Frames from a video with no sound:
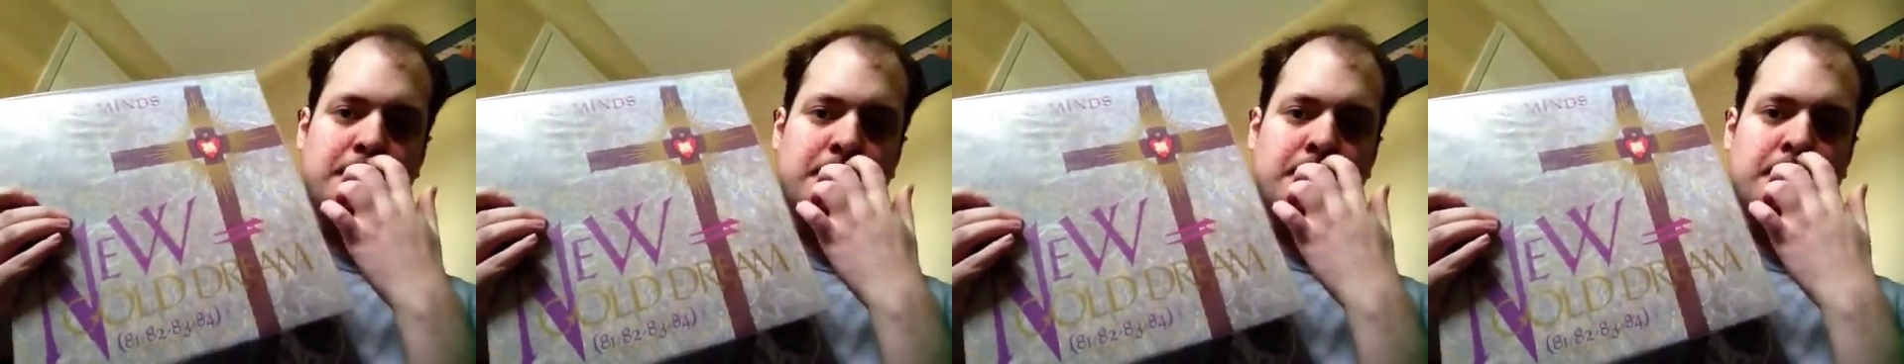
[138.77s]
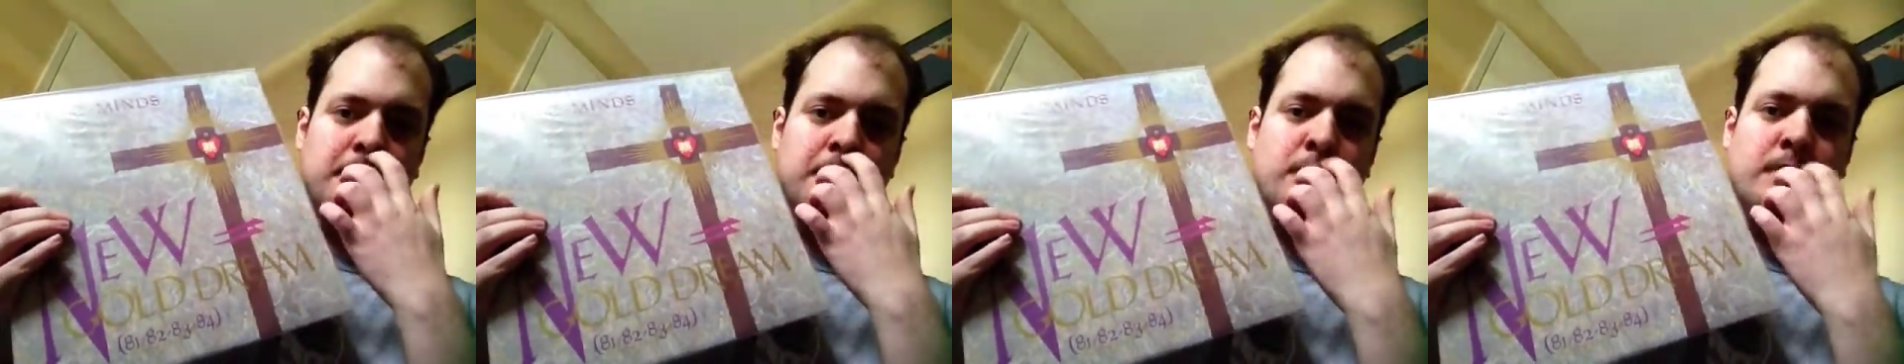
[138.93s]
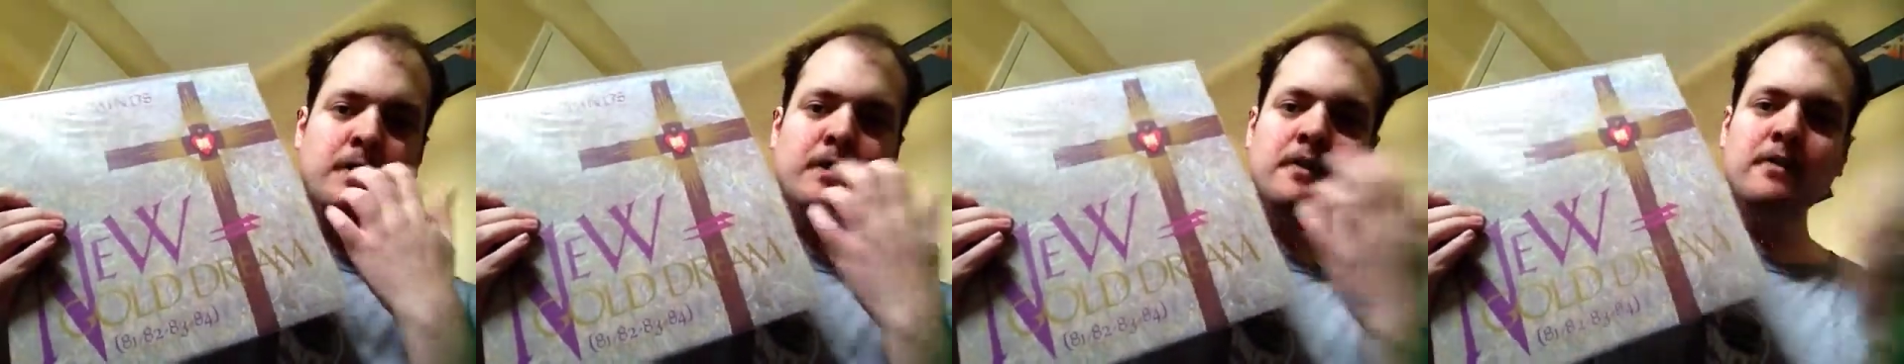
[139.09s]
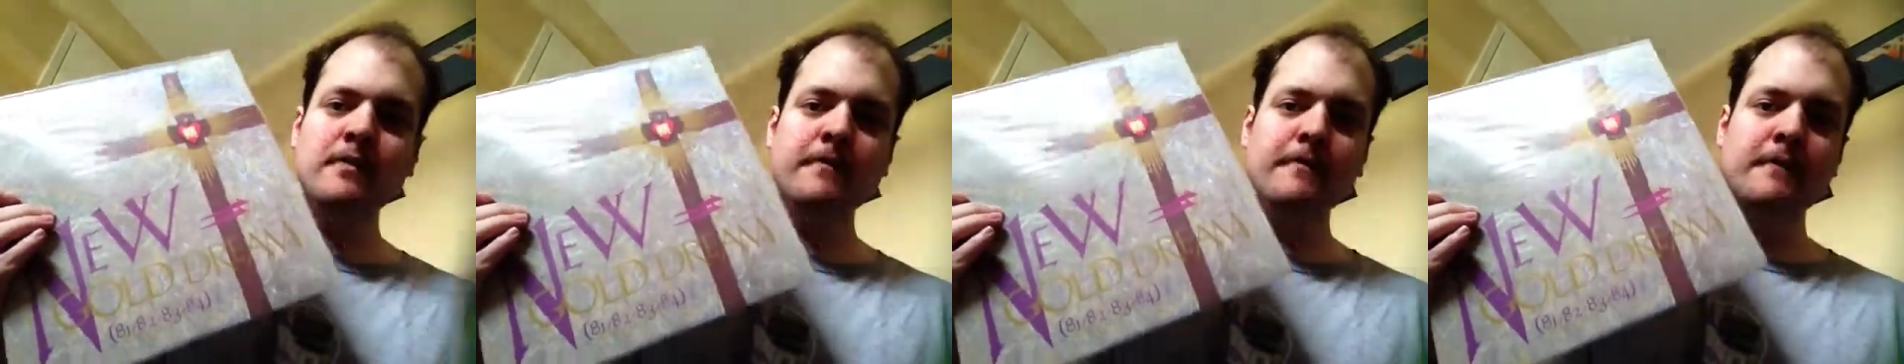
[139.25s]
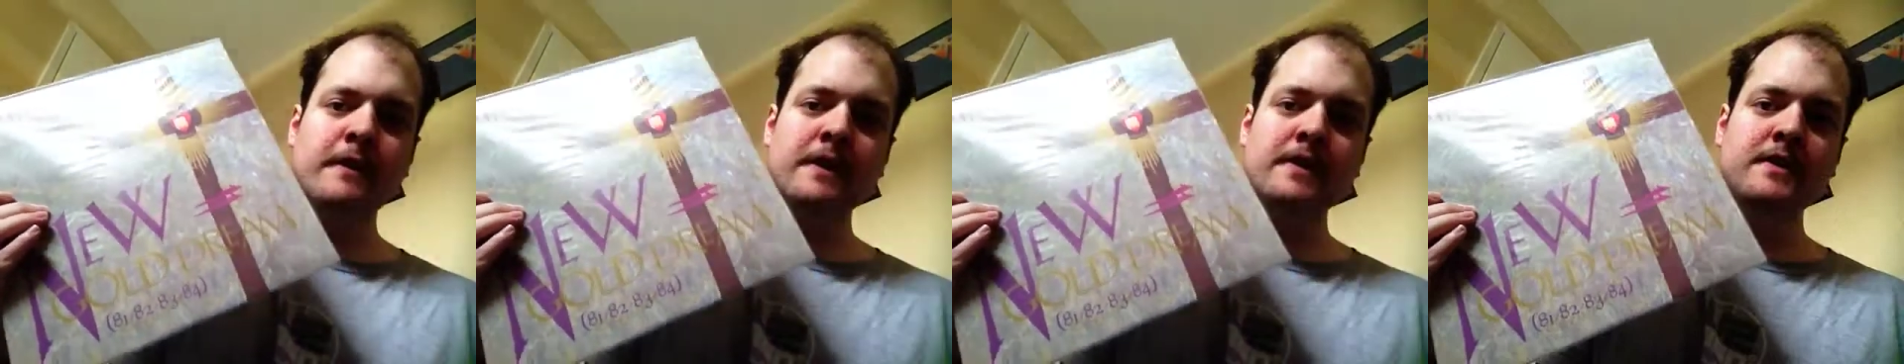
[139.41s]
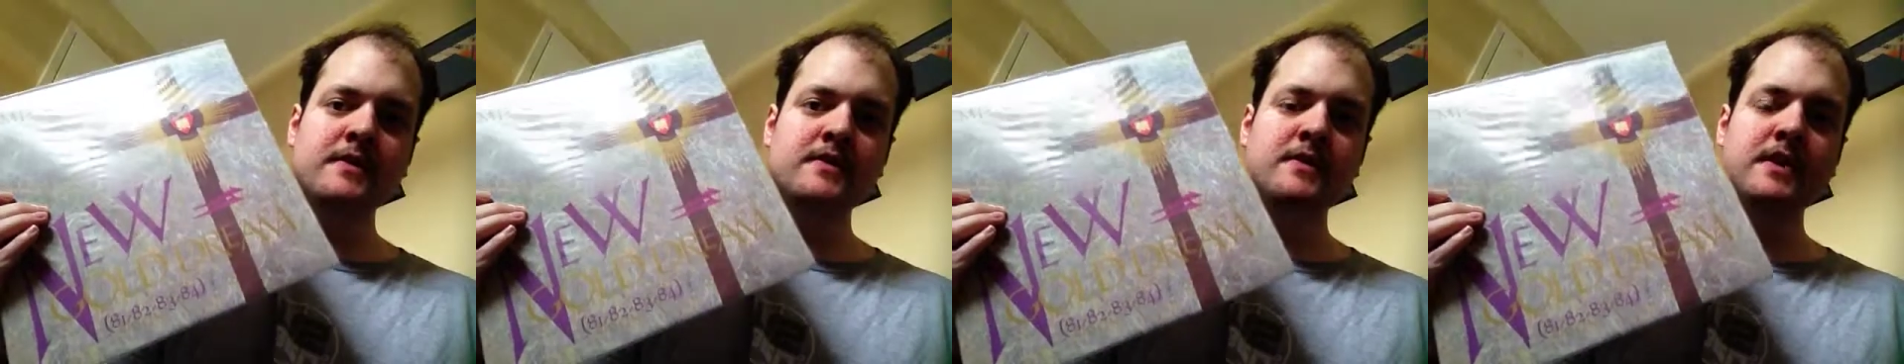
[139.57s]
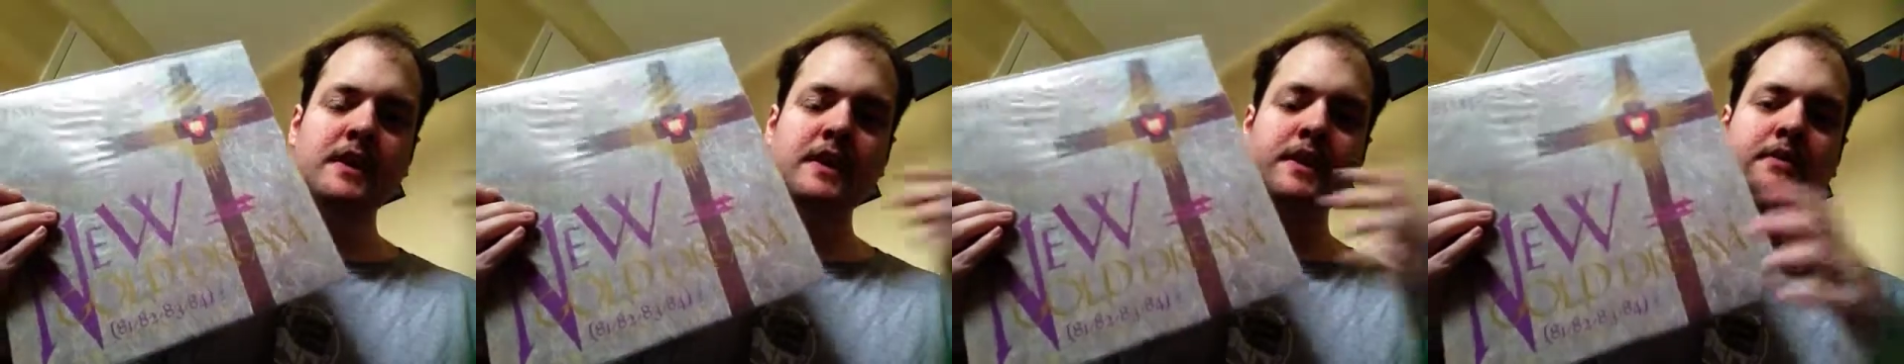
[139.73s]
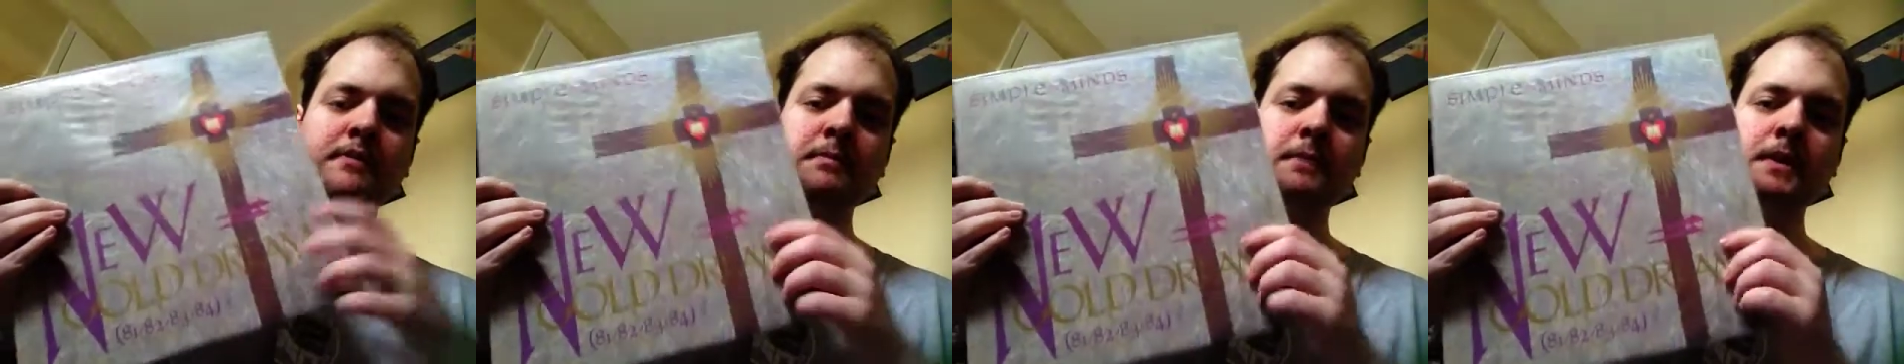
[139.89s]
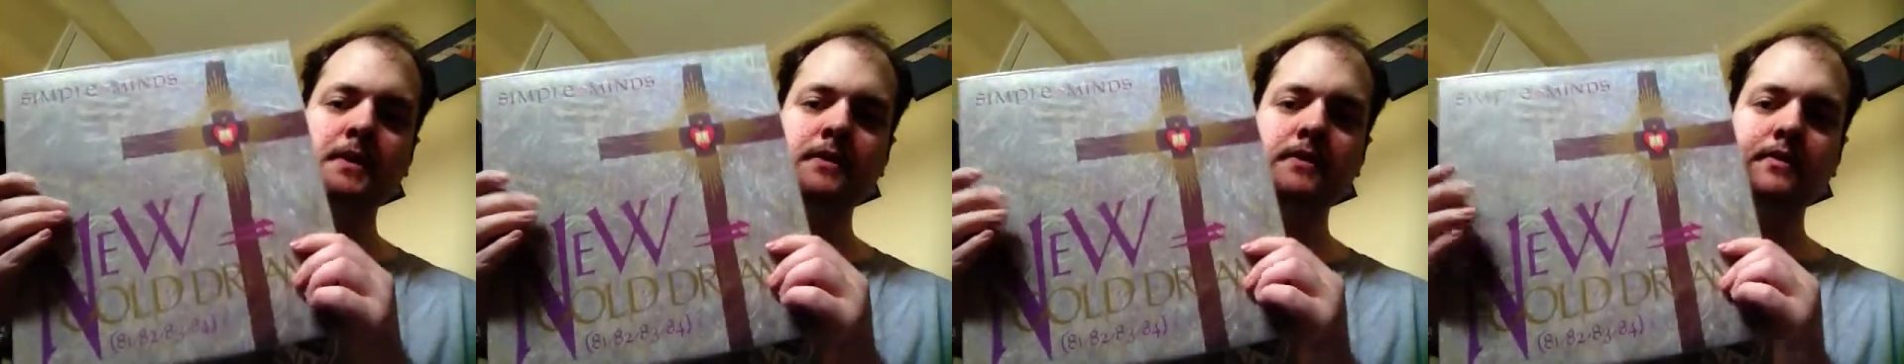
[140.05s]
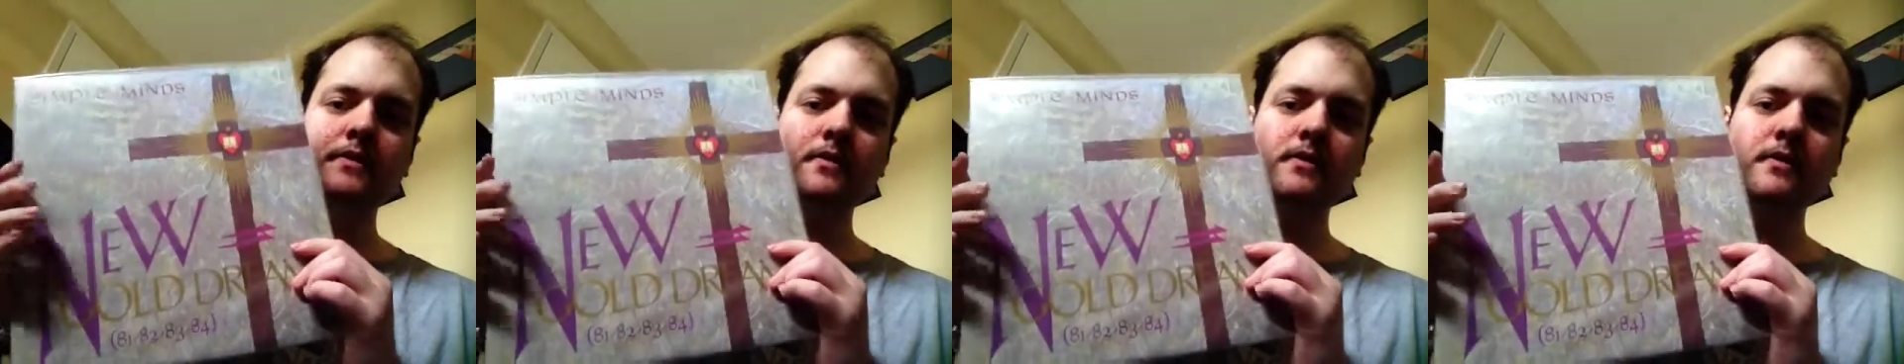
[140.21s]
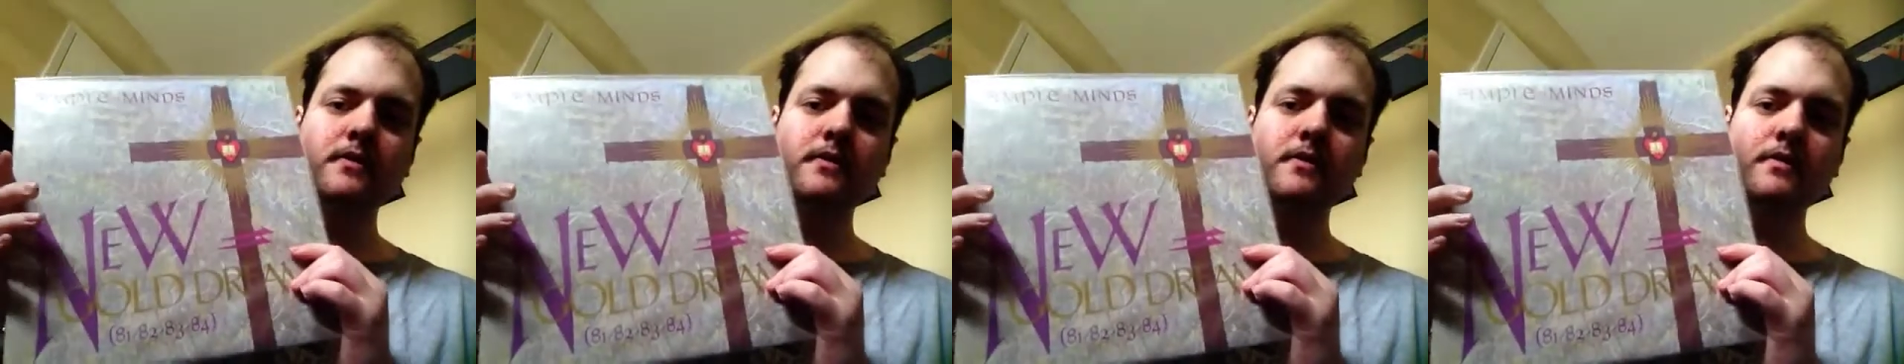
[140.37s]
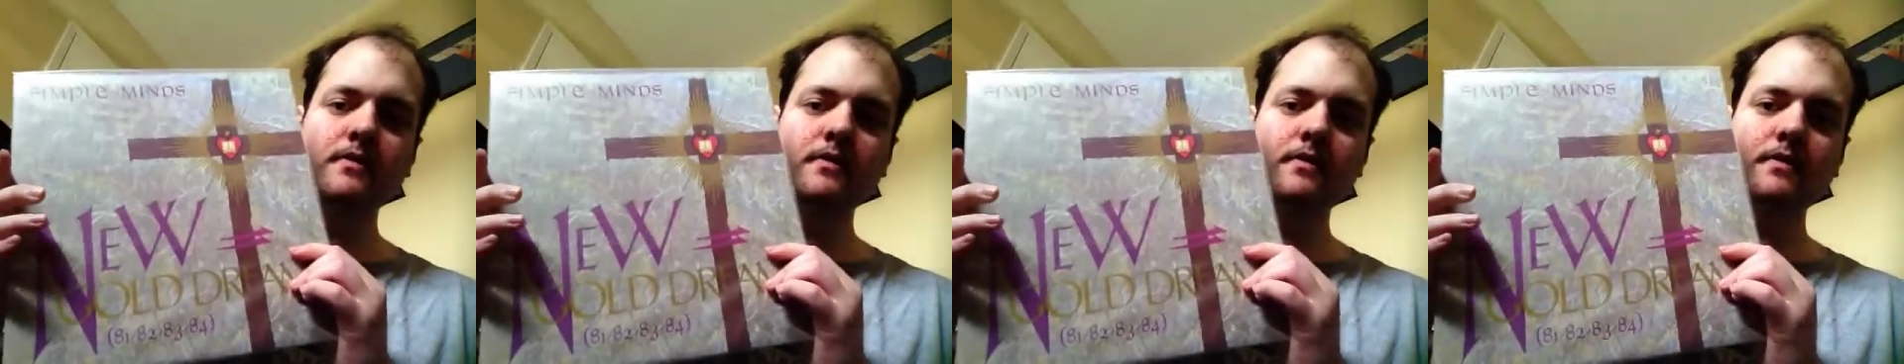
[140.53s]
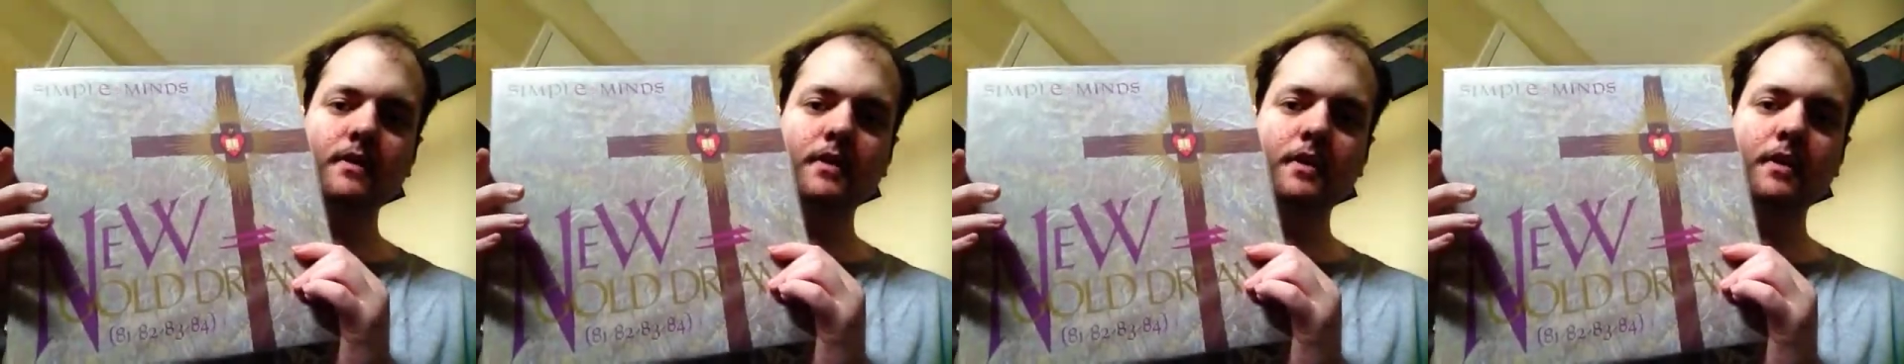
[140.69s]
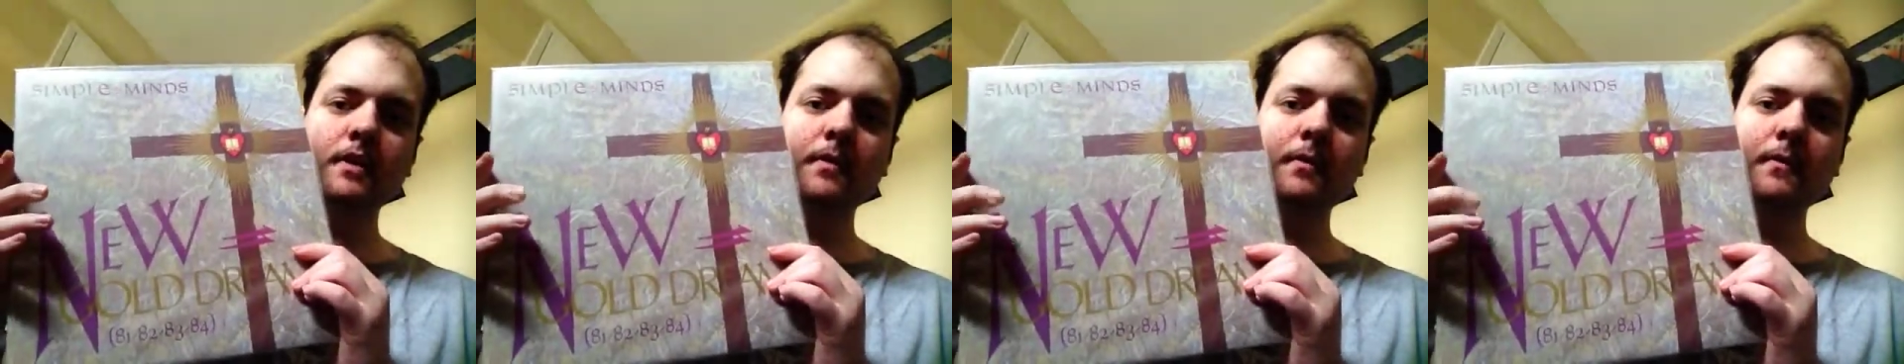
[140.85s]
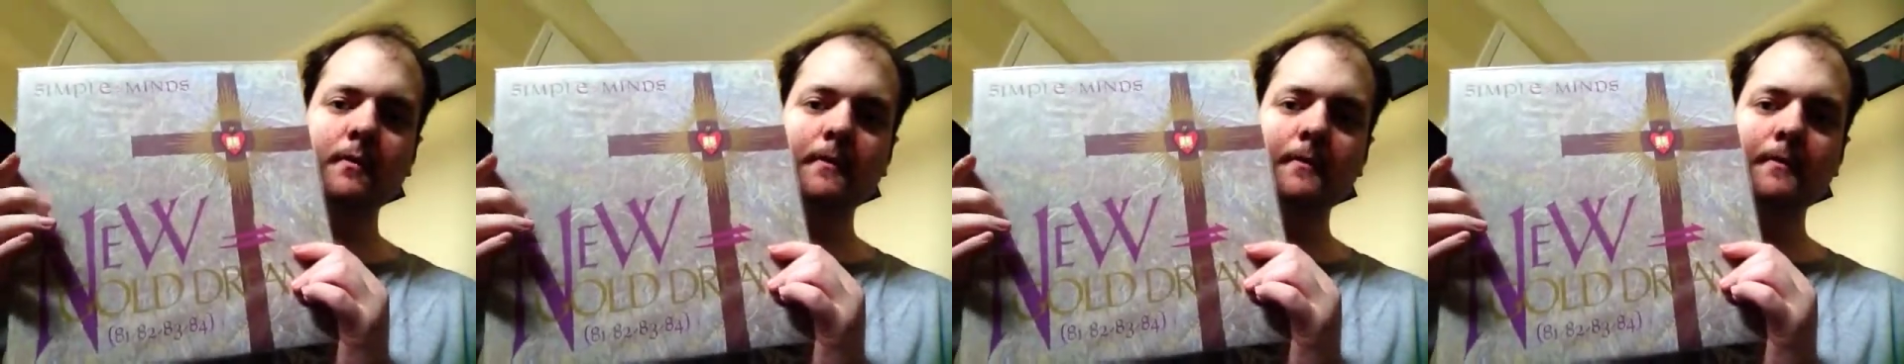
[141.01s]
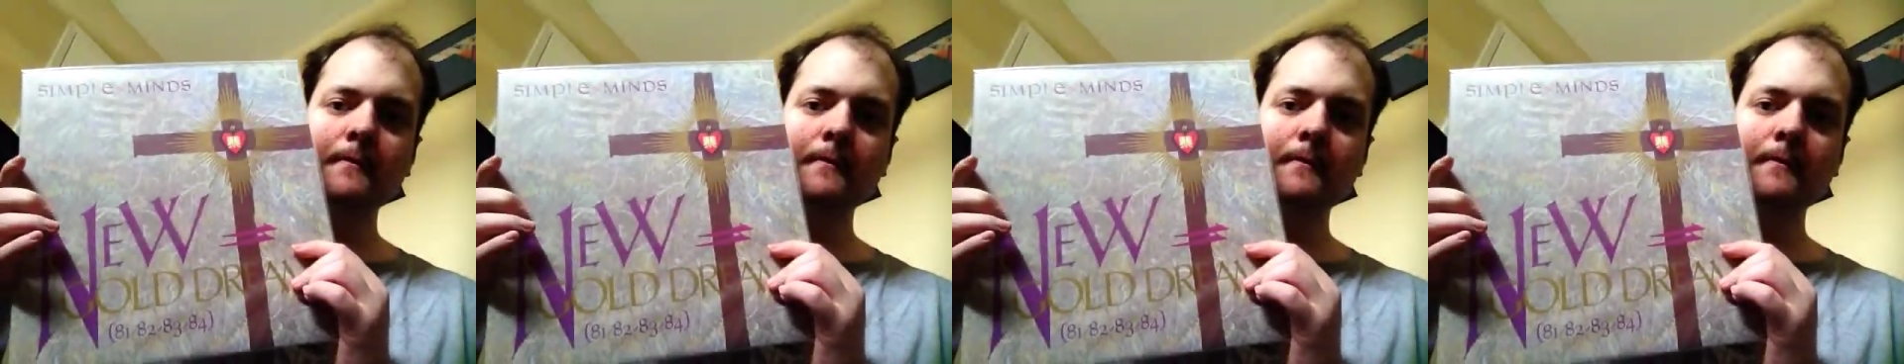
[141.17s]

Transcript: They're one of the finest 80s bands, you know.